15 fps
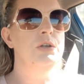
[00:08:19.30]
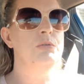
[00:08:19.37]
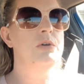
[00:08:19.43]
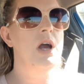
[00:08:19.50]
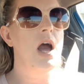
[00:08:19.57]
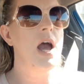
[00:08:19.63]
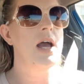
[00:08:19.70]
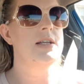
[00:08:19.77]

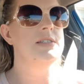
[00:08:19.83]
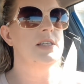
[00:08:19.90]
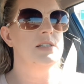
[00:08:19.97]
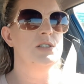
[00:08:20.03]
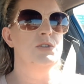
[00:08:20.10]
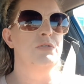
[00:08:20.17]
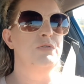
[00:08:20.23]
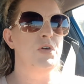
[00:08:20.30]
guys,
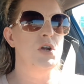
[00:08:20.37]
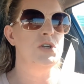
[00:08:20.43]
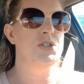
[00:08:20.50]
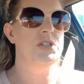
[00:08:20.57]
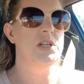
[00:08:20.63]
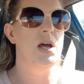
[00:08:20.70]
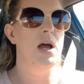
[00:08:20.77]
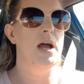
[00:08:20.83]
that's the
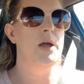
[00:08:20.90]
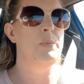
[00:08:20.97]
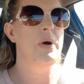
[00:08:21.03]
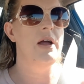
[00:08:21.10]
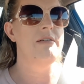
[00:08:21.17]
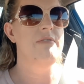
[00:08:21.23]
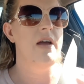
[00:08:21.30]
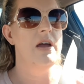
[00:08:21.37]
first time
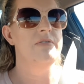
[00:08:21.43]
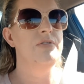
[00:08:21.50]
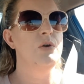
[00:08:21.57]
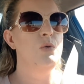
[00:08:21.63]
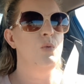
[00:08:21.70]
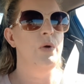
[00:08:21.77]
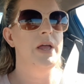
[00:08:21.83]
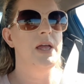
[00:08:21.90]
I've ever
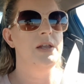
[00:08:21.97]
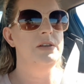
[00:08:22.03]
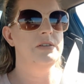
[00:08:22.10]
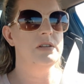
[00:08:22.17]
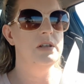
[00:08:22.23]
went.